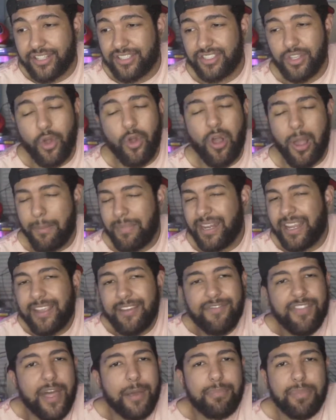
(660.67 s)
So I'm going to
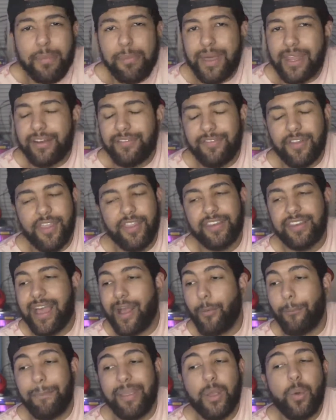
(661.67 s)
give them the benefit of the
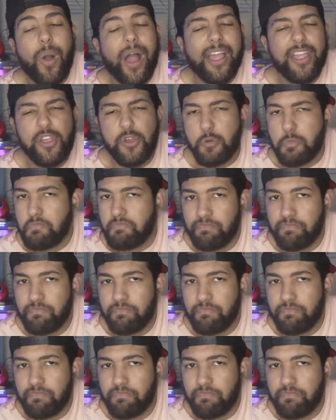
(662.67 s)
doubt. BYU,